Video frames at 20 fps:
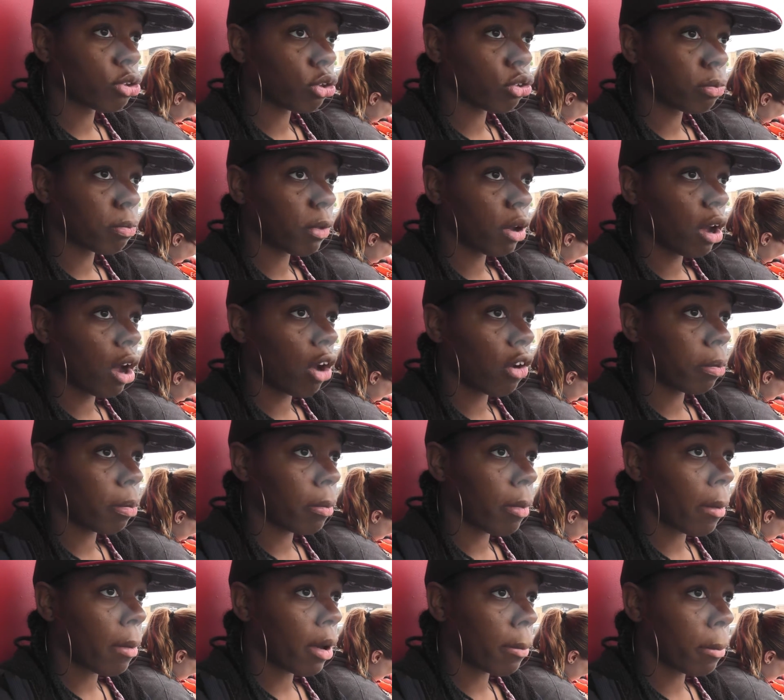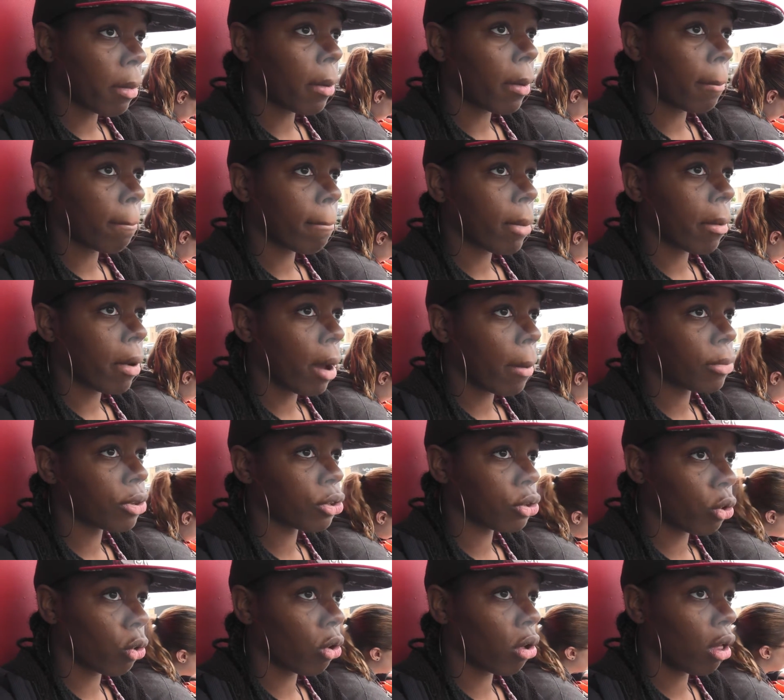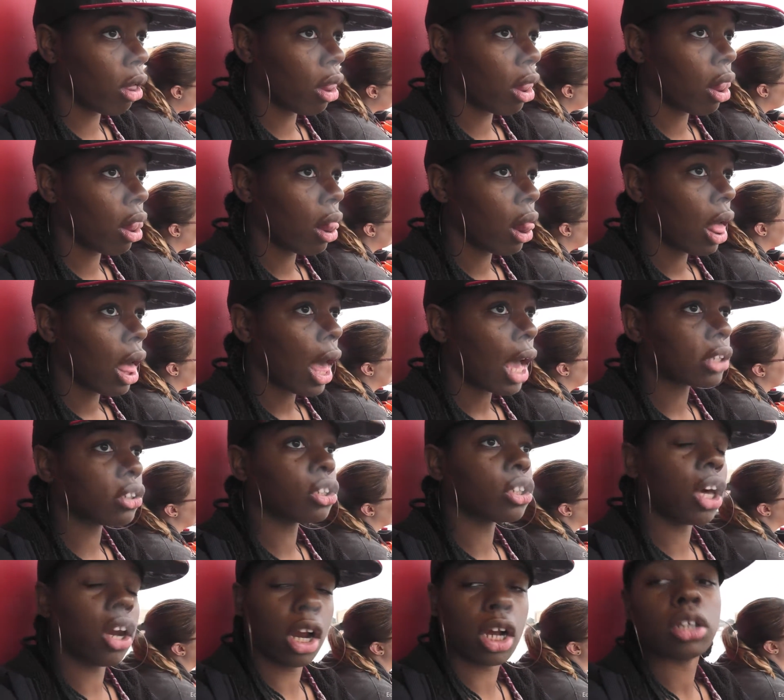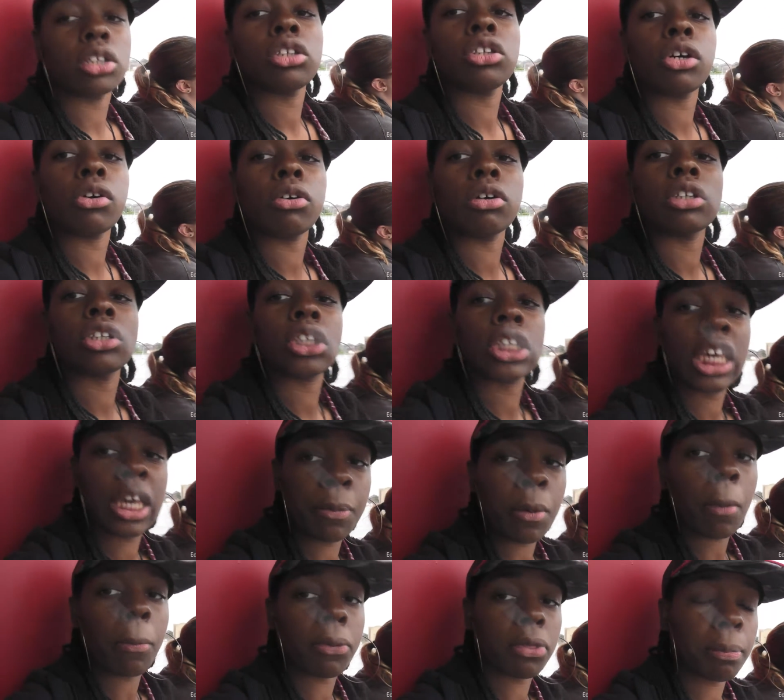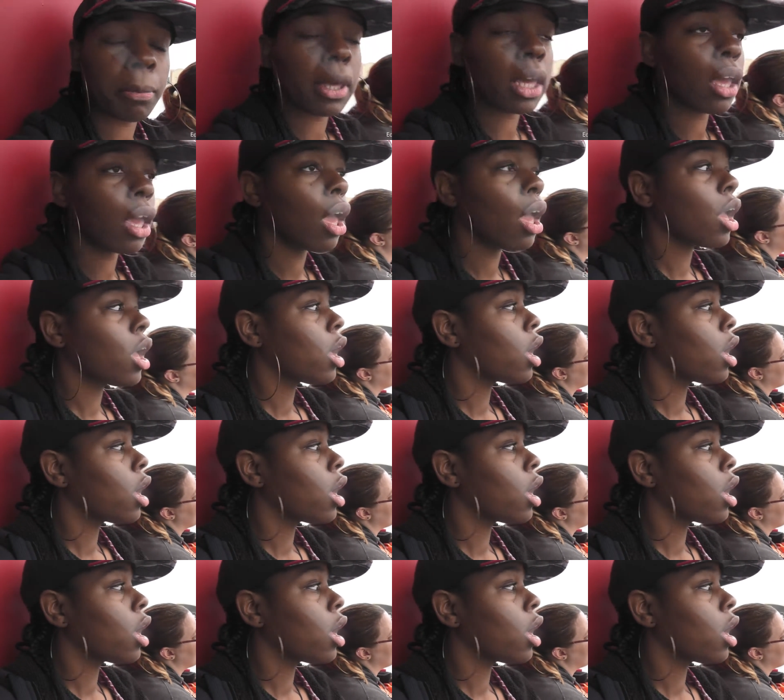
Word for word: the kitchen. My mom's soul. I stutter, so keep up with me.